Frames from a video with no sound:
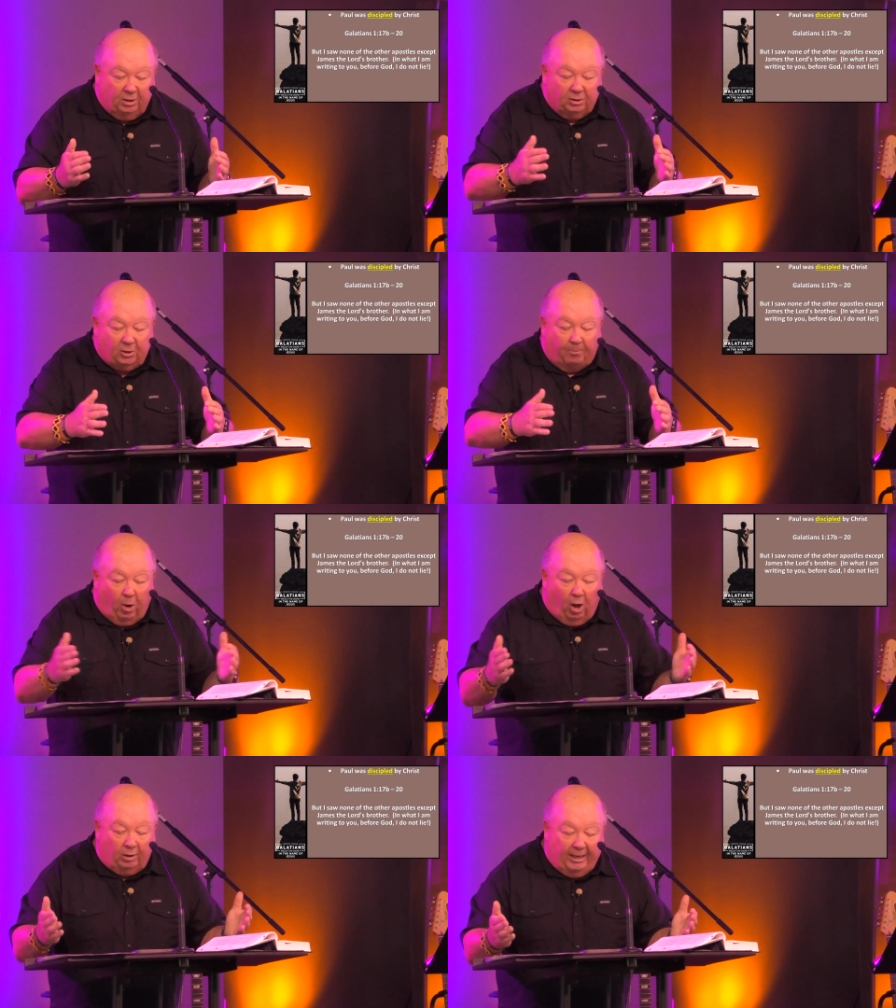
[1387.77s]
So
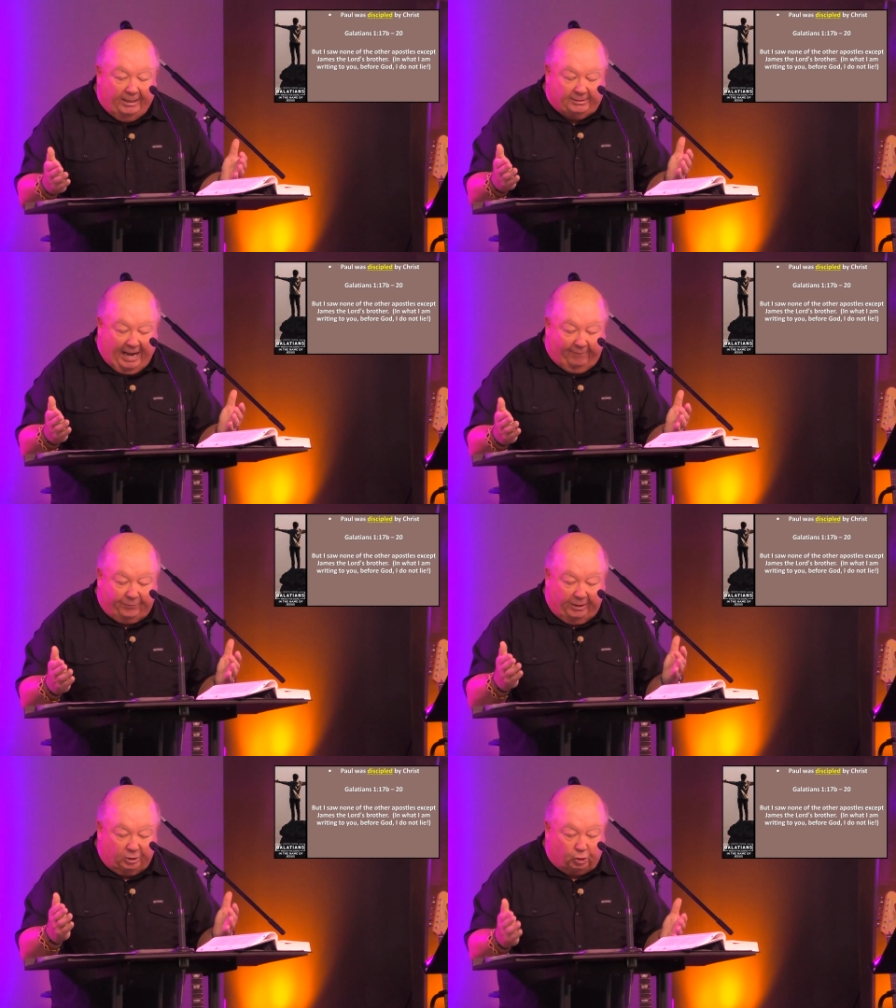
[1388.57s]
Paul lays out
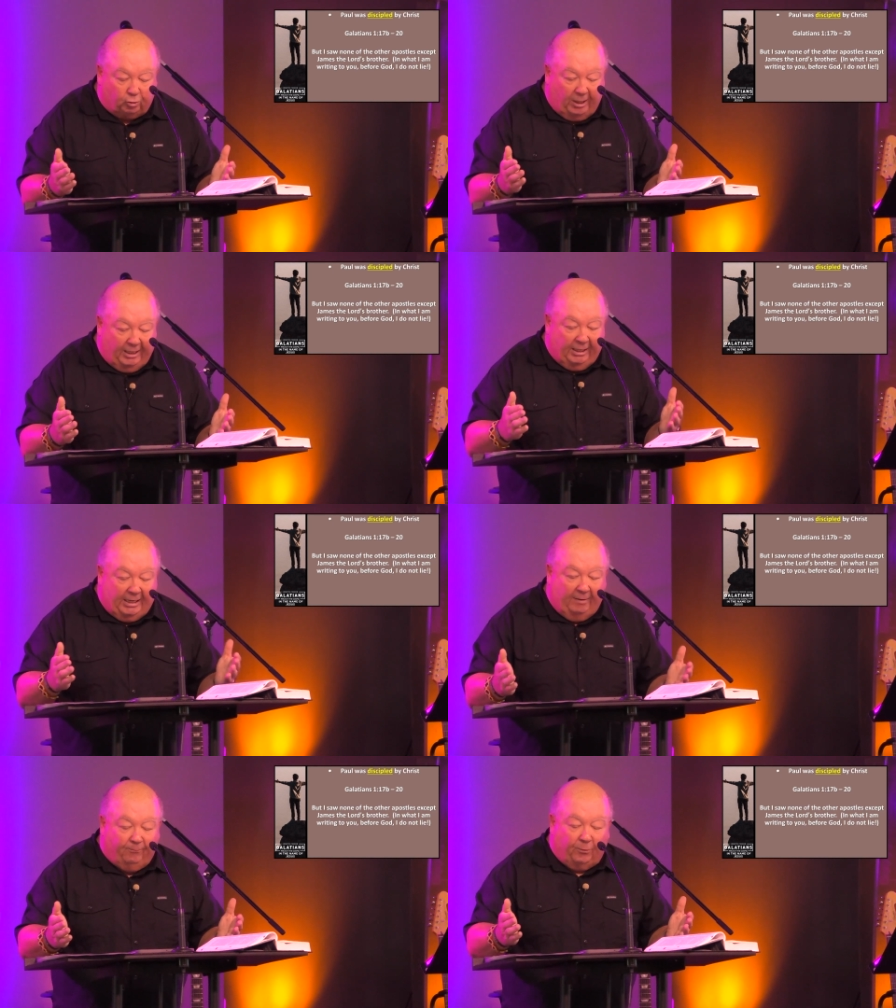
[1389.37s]
that his training
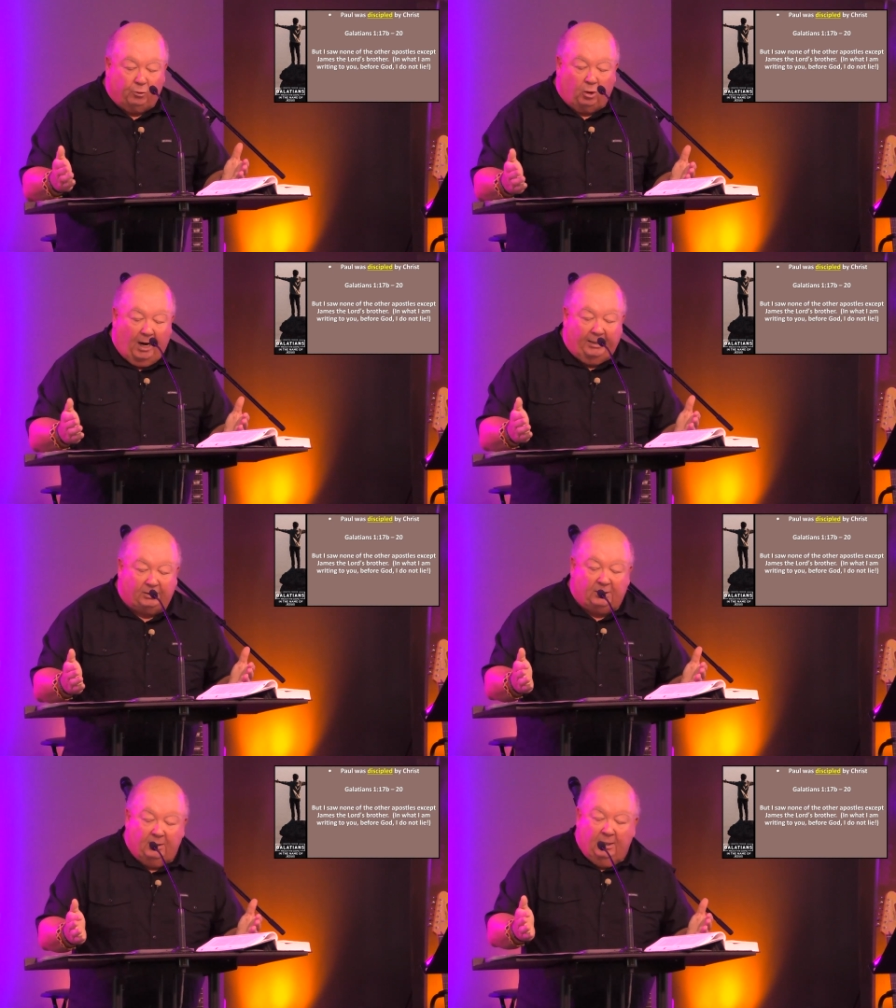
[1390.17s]
came from
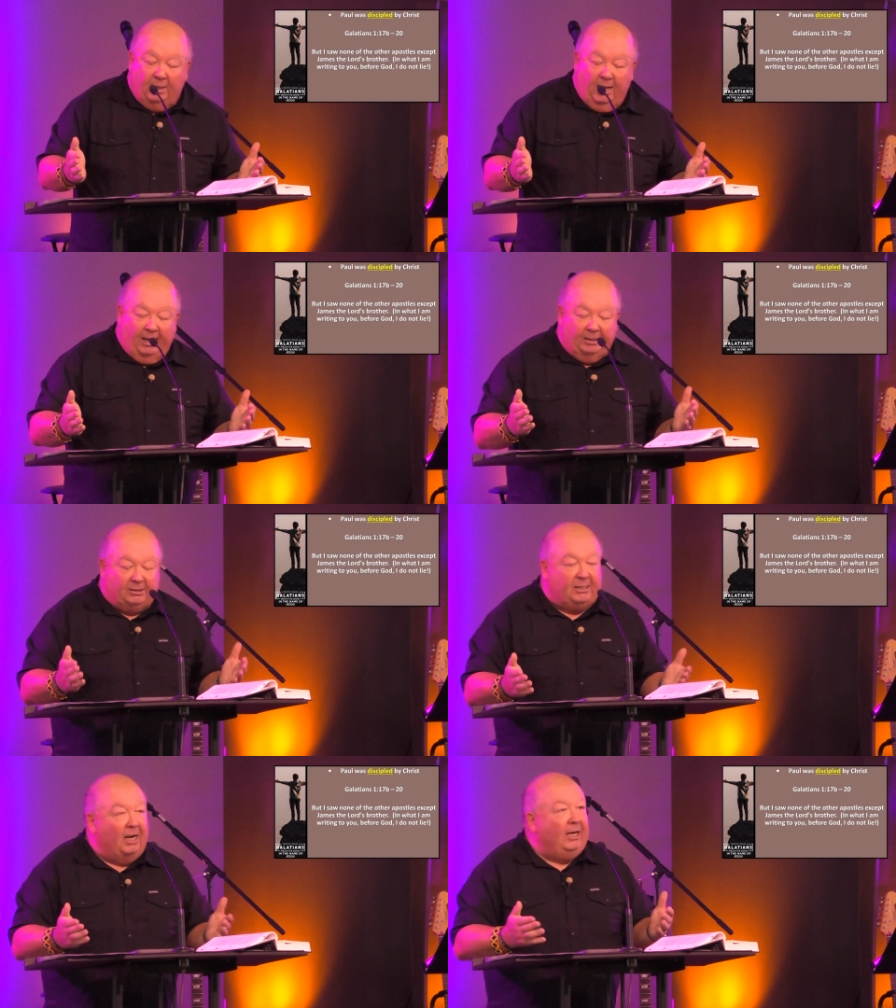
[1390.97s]
Christ, and his
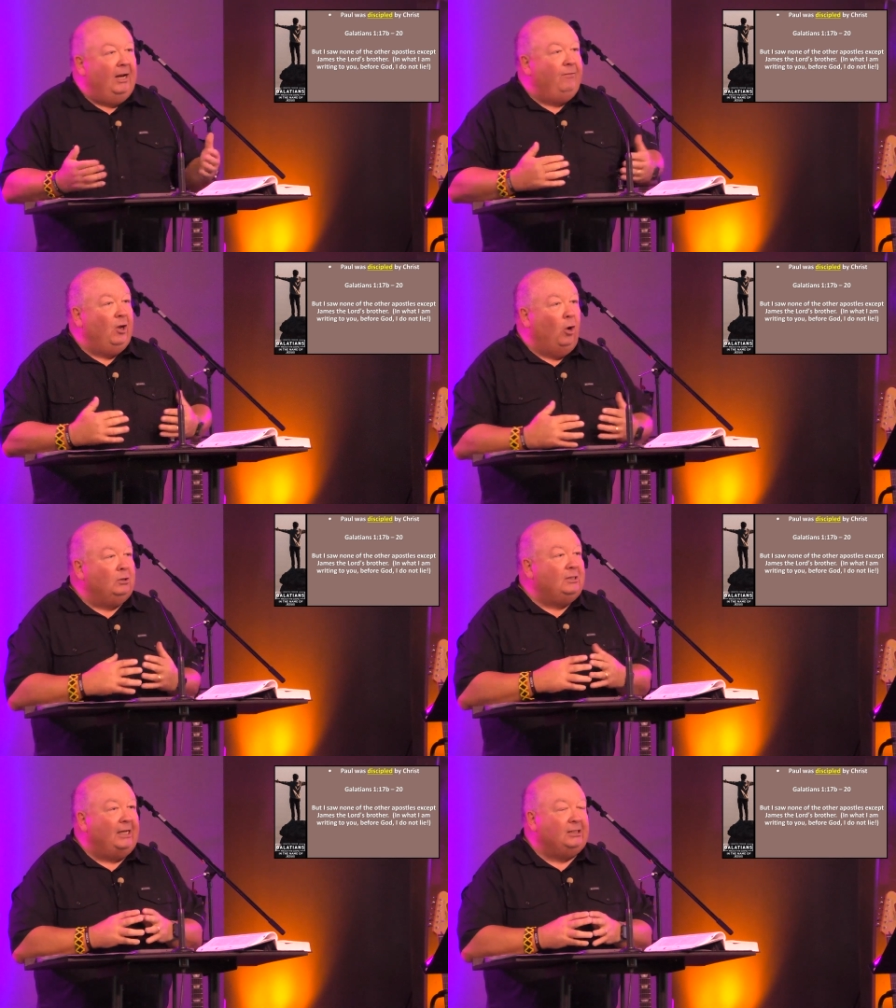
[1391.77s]
study of the
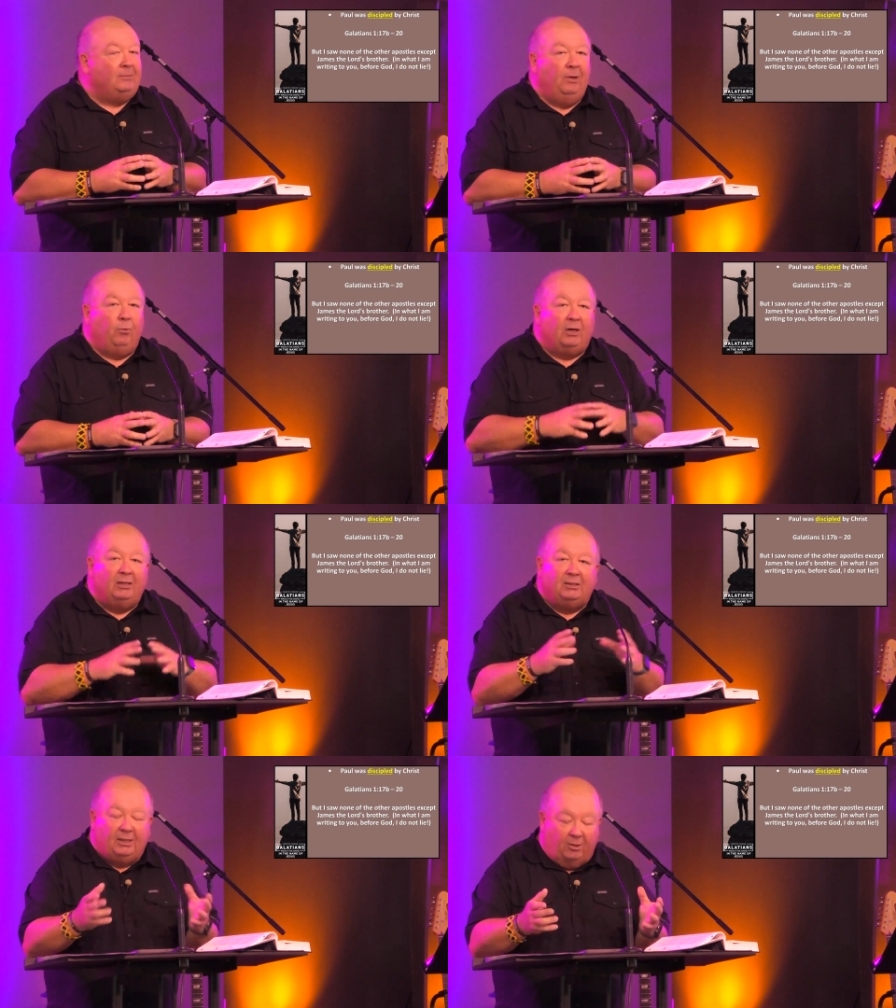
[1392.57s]
Old Testament were
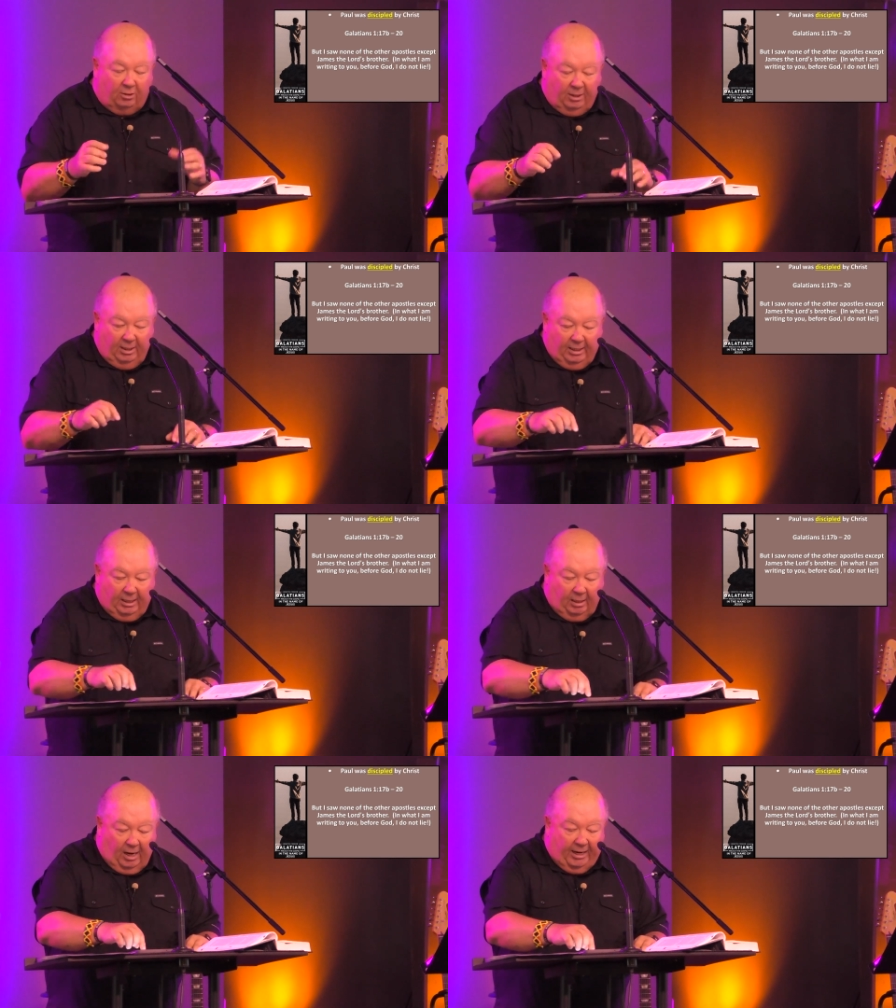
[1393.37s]
considered in
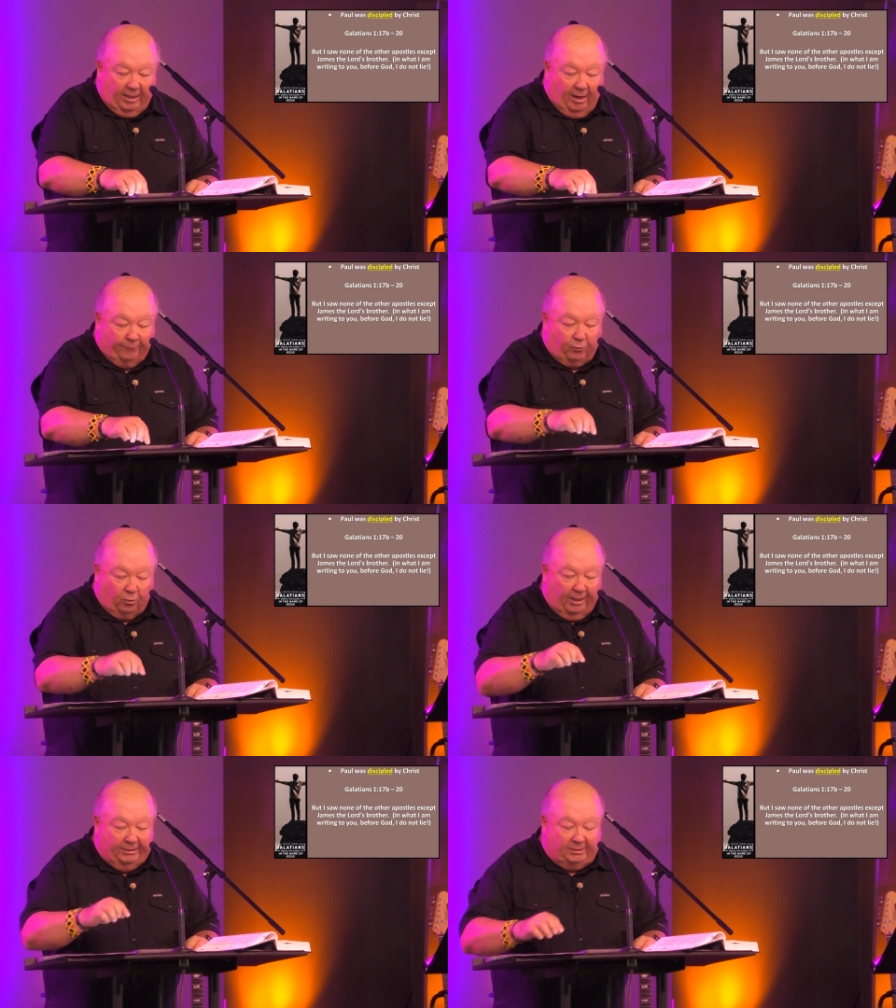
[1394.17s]
light of
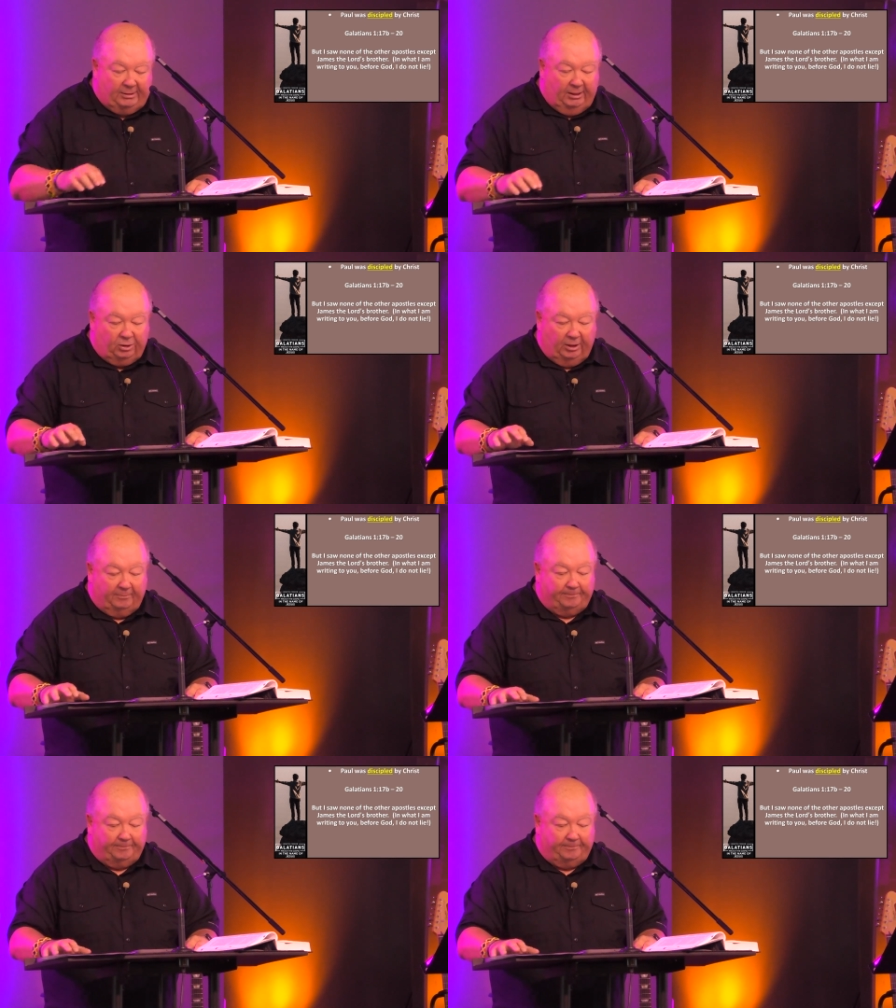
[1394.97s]
Christ's teaching.